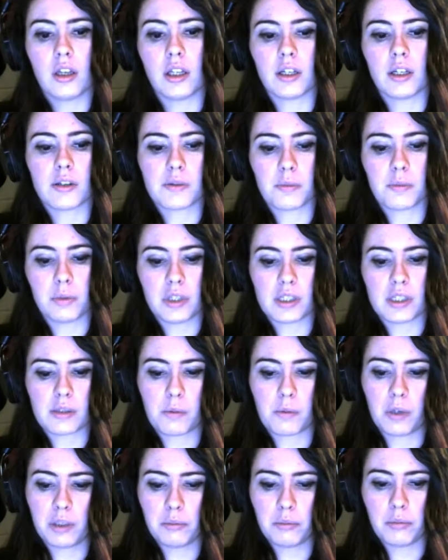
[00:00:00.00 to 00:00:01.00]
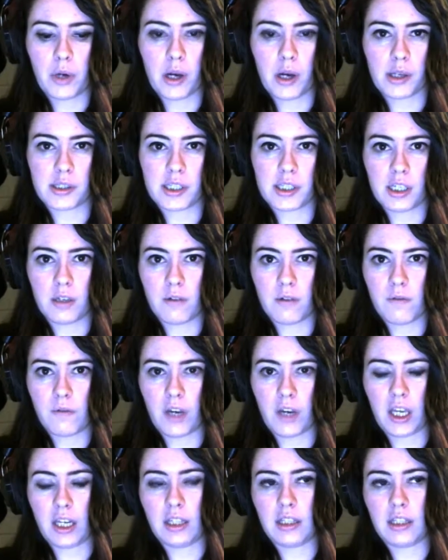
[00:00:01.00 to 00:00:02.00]
There's this one boss that you
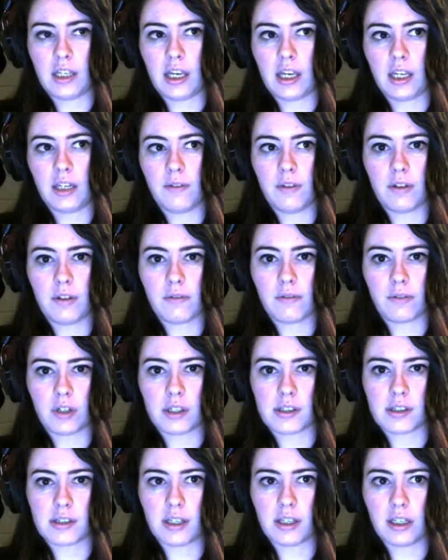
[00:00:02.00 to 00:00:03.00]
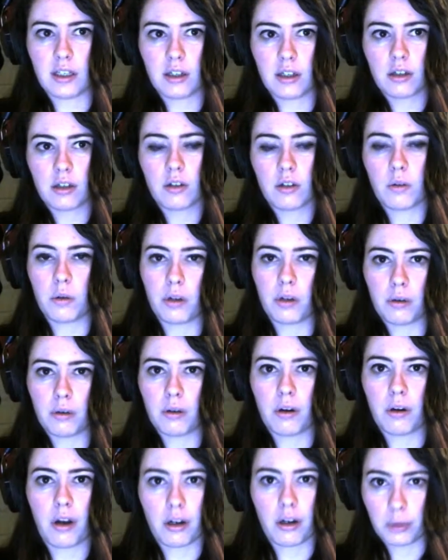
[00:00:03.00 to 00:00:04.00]
fight at the end of the first like
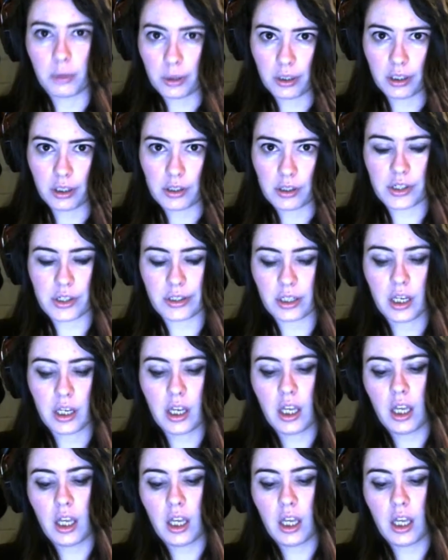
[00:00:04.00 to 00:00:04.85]
quote-unquote hardcore dungeon,